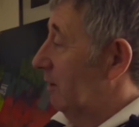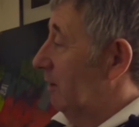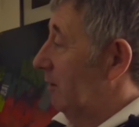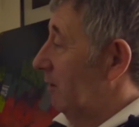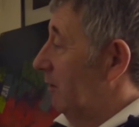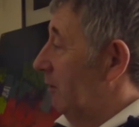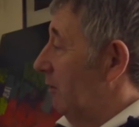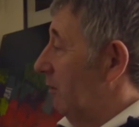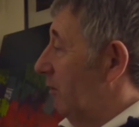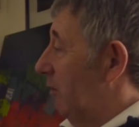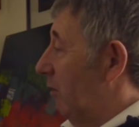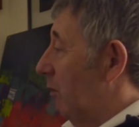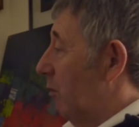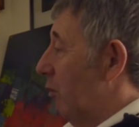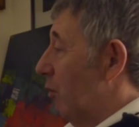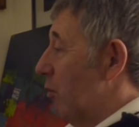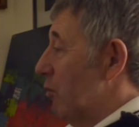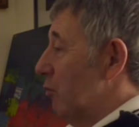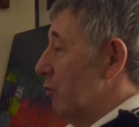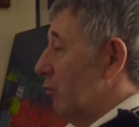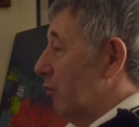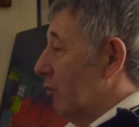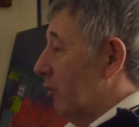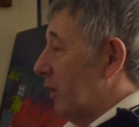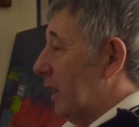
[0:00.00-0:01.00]
the
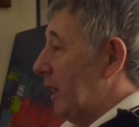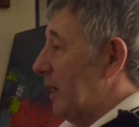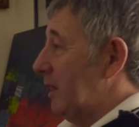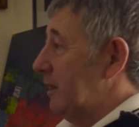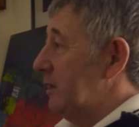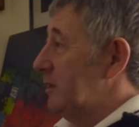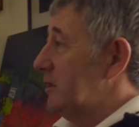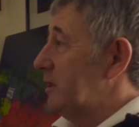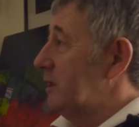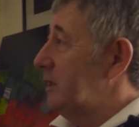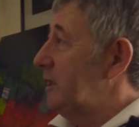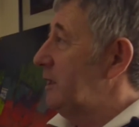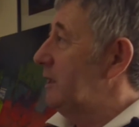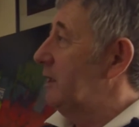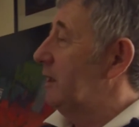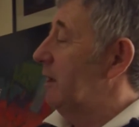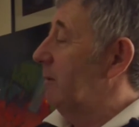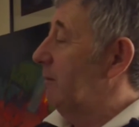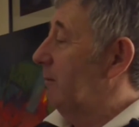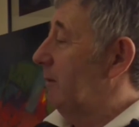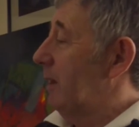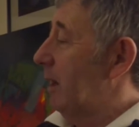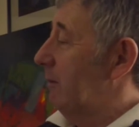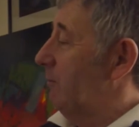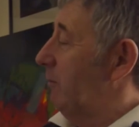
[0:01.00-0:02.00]
whole range here.
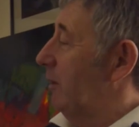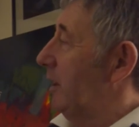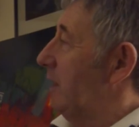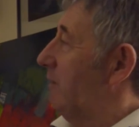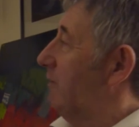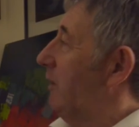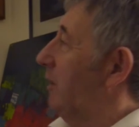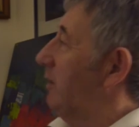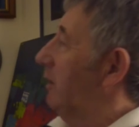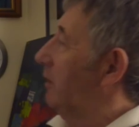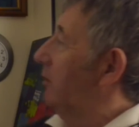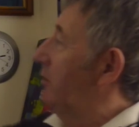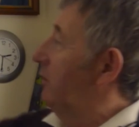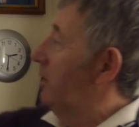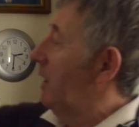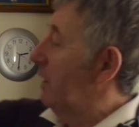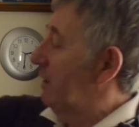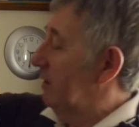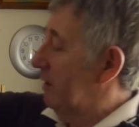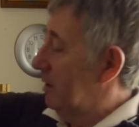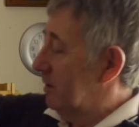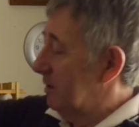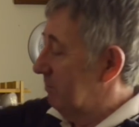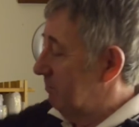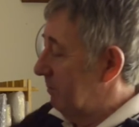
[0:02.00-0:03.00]
I'm not even including
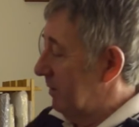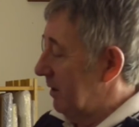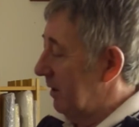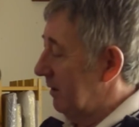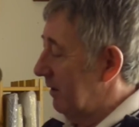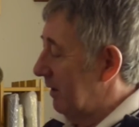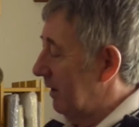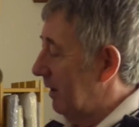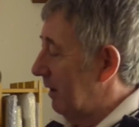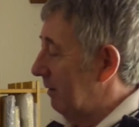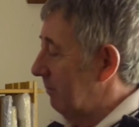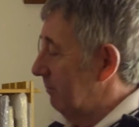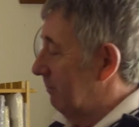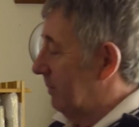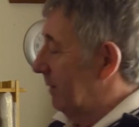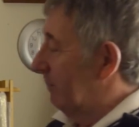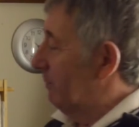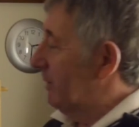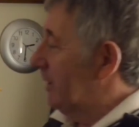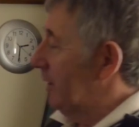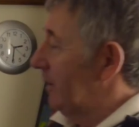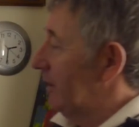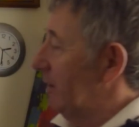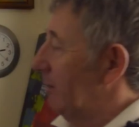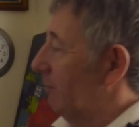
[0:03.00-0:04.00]
this bit of that
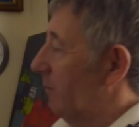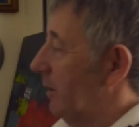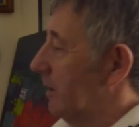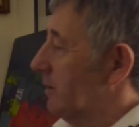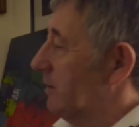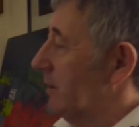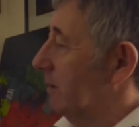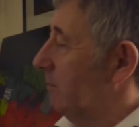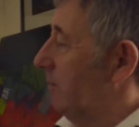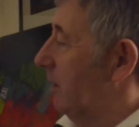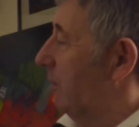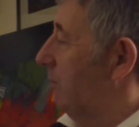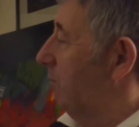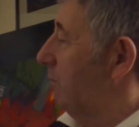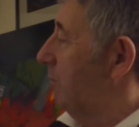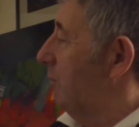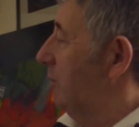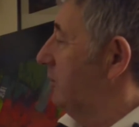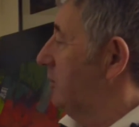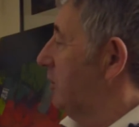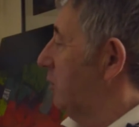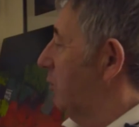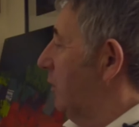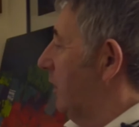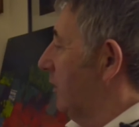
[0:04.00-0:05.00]
bit of the picture, but I'm
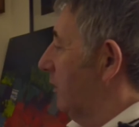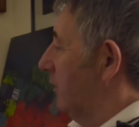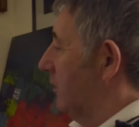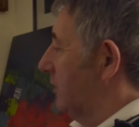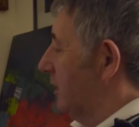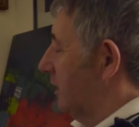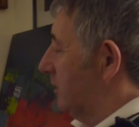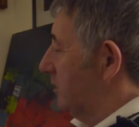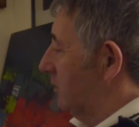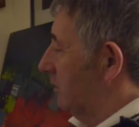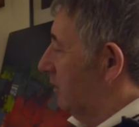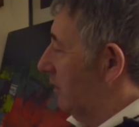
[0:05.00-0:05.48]
conscious of what I'm going to say.